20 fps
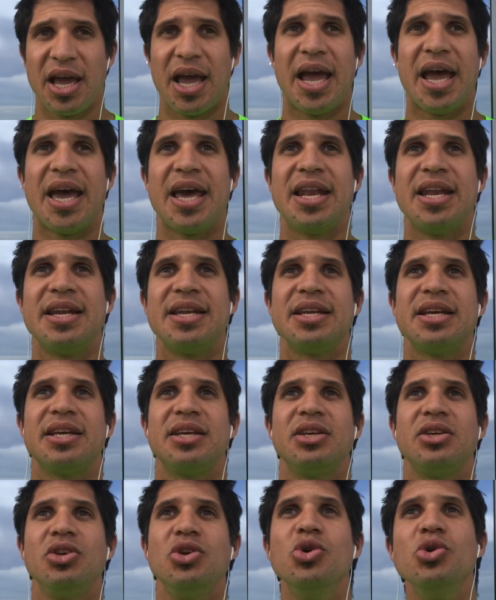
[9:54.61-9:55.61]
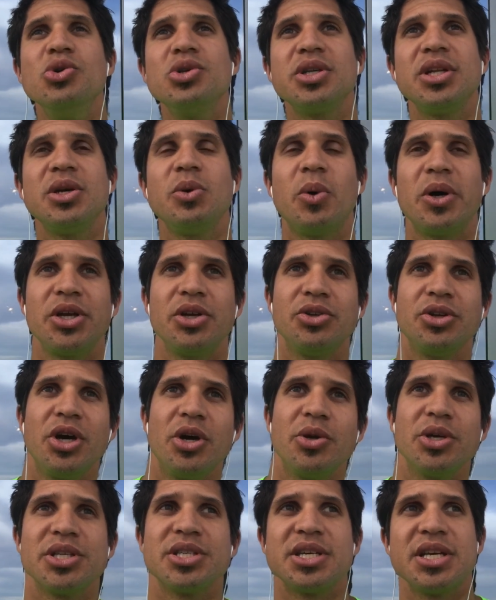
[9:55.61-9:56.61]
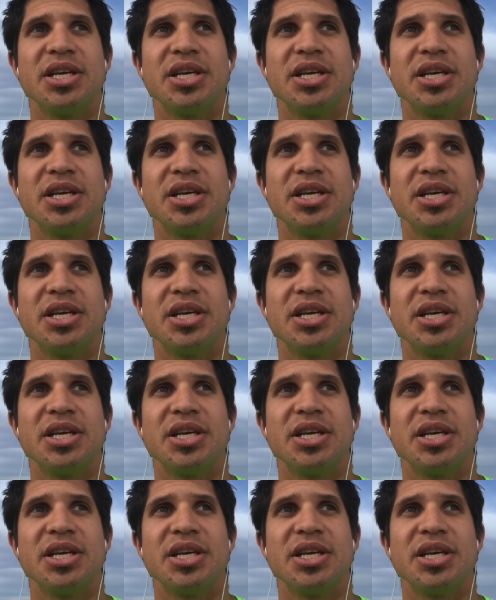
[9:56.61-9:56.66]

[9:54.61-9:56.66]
And usually what you'll notice